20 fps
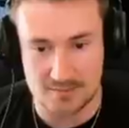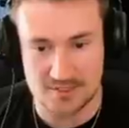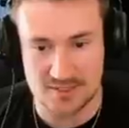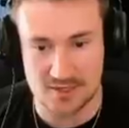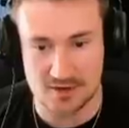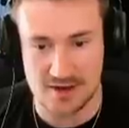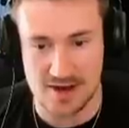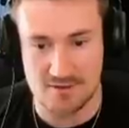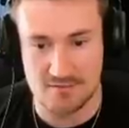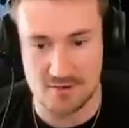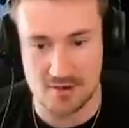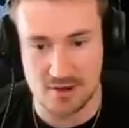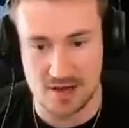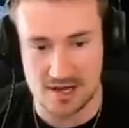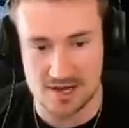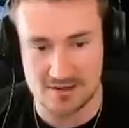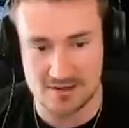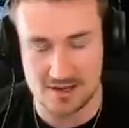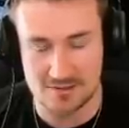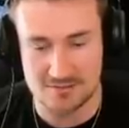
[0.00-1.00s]
I'm sorry,
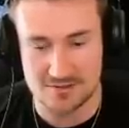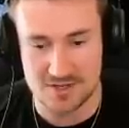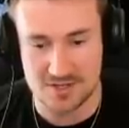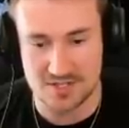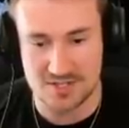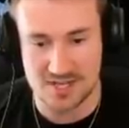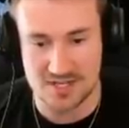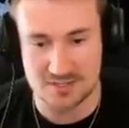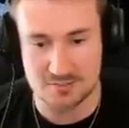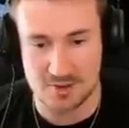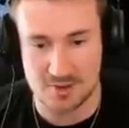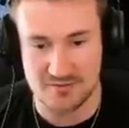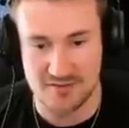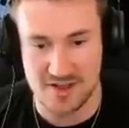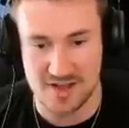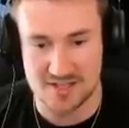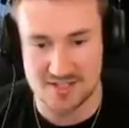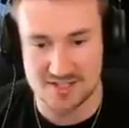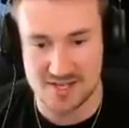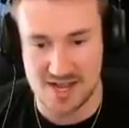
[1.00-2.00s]
everyone. It's my
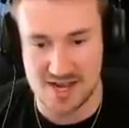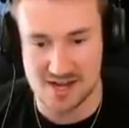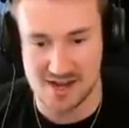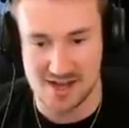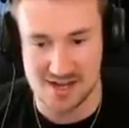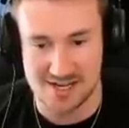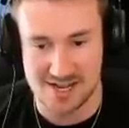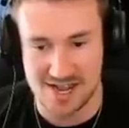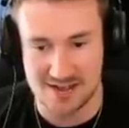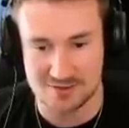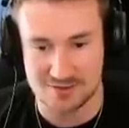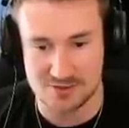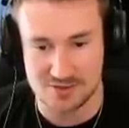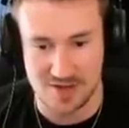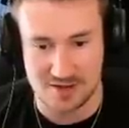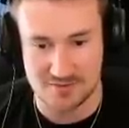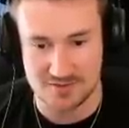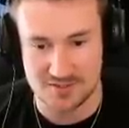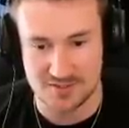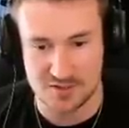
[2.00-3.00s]
first day learning how to
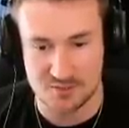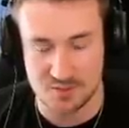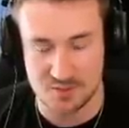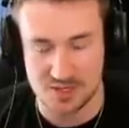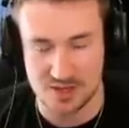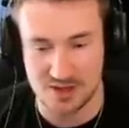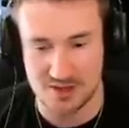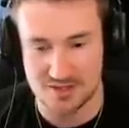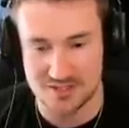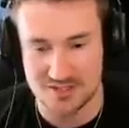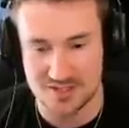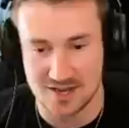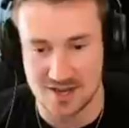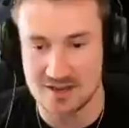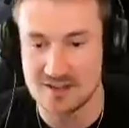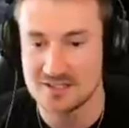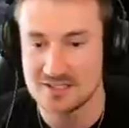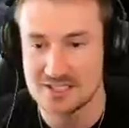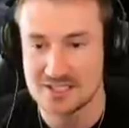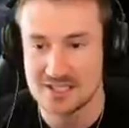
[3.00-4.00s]
drive a super yacht,
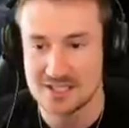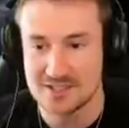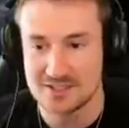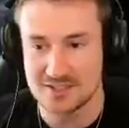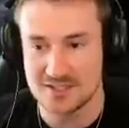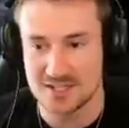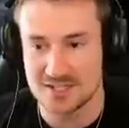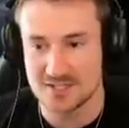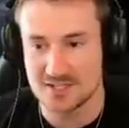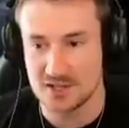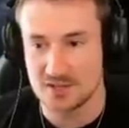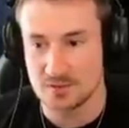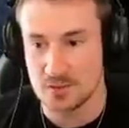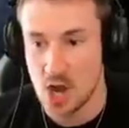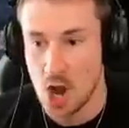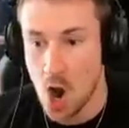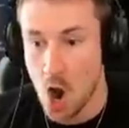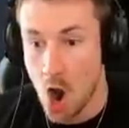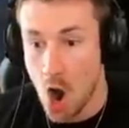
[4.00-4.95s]
so just excuse me.